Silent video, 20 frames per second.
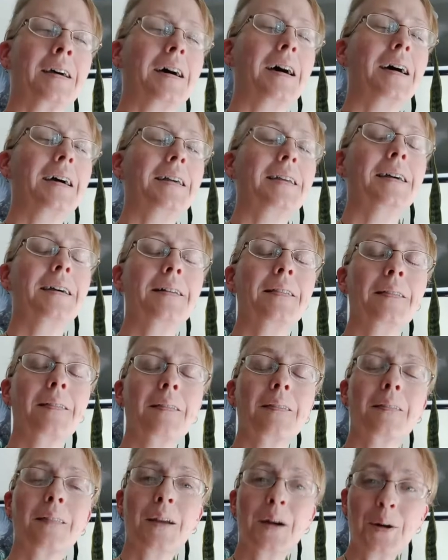Hi,
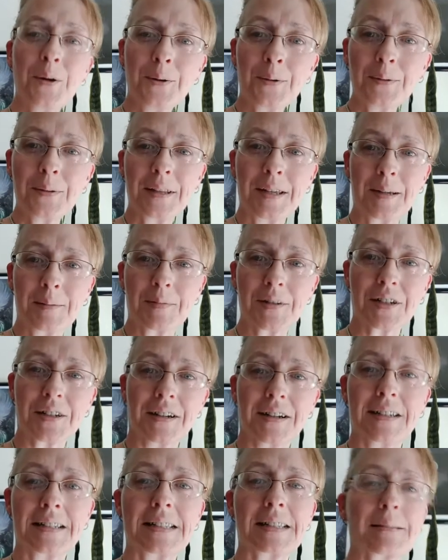hello,
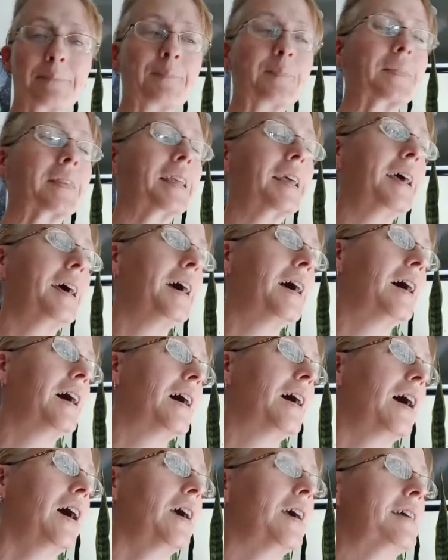Liebschas.
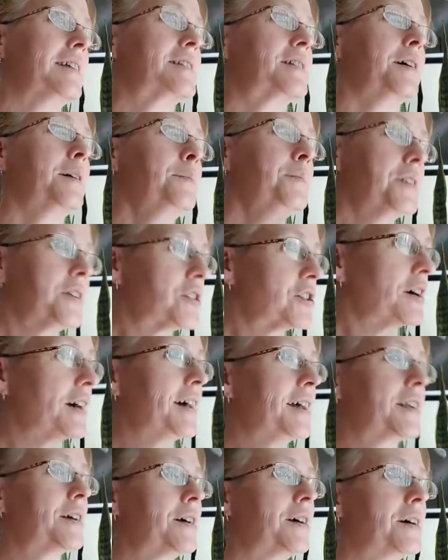All right, so I'm going to
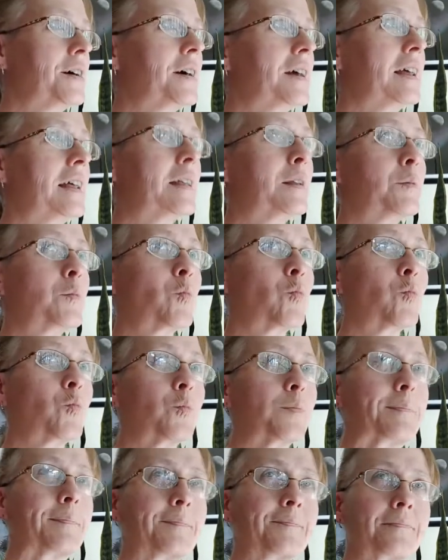try to
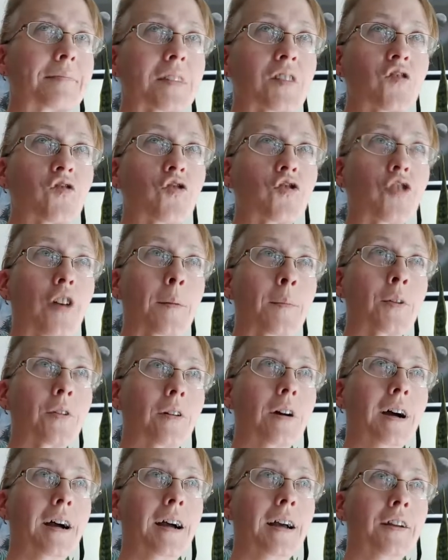
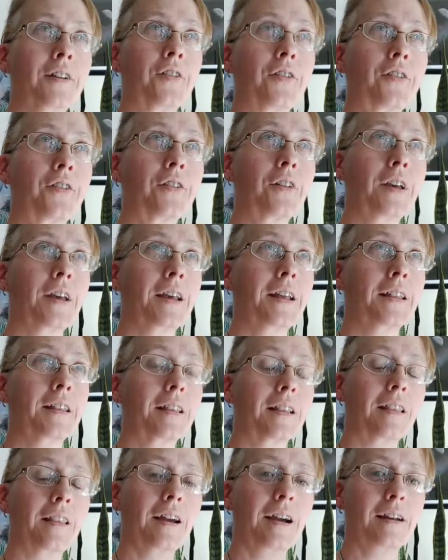summarize
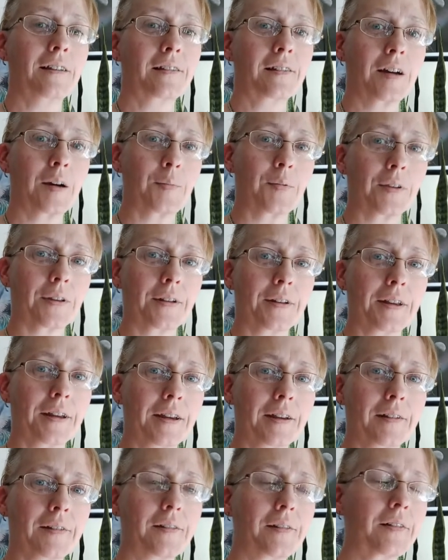the last couple of
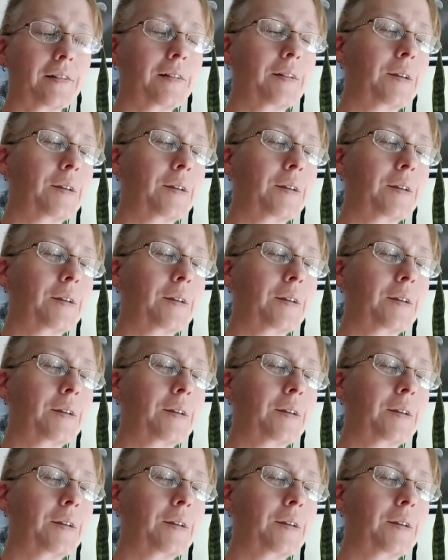days.